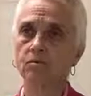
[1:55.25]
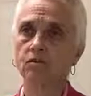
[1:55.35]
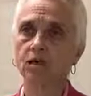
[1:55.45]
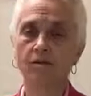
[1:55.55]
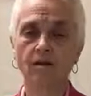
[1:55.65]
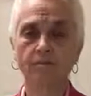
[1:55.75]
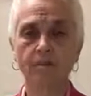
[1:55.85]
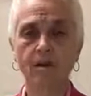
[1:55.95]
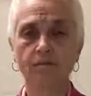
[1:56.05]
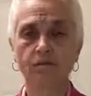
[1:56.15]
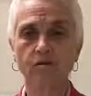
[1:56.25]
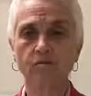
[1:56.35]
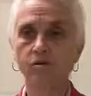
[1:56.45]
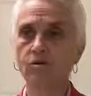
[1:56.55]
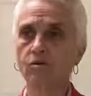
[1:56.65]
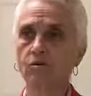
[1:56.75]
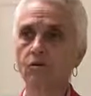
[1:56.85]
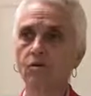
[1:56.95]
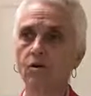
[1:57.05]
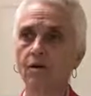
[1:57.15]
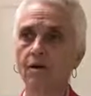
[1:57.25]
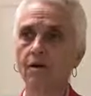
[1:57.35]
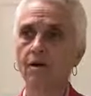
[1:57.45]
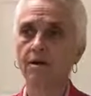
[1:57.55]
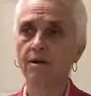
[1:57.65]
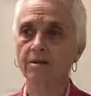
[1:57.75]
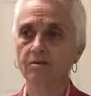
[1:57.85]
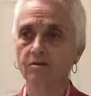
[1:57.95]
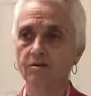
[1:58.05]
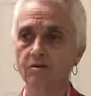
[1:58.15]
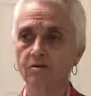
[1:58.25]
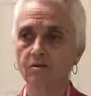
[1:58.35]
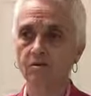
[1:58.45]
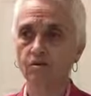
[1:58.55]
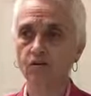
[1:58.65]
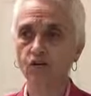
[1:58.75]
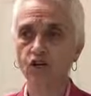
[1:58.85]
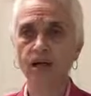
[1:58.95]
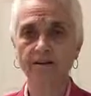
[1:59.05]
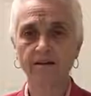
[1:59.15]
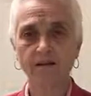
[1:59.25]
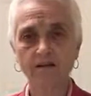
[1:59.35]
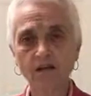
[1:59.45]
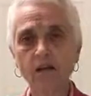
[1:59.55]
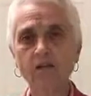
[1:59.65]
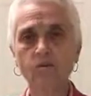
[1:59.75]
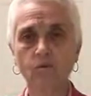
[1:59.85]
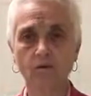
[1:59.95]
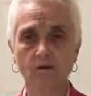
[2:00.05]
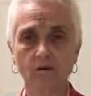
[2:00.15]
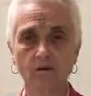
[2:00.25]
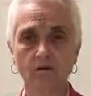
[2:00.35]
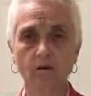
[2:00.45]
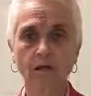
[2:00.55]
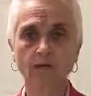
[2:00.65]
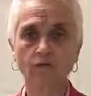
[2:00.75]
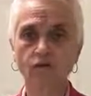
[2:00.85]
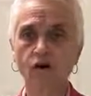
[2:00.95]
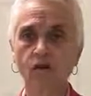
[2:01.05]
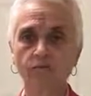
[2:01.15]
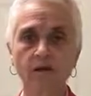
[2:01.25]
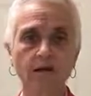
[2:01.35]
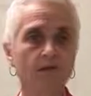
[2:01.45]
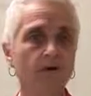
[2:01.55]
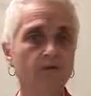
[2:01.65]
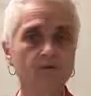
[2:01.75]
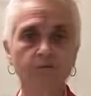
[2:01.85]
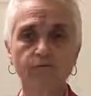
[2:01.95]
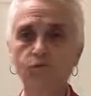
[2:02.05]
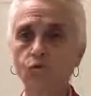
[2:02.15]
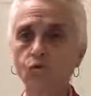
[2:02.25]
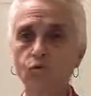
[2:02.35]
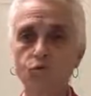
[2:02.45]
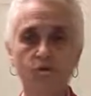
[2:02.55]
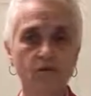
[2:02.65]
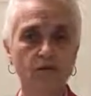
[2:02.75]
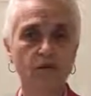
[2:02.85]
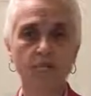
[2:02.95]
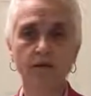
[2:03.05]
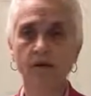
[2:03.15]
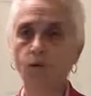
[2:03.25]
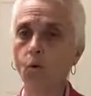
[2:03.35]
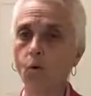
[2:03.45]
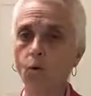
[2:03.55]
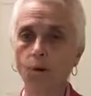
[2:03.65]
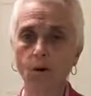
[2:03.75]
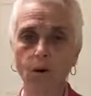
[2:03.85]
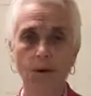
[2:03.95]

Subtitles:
Jagannath Babaji would do is chant continually without stopping for food or sleeping or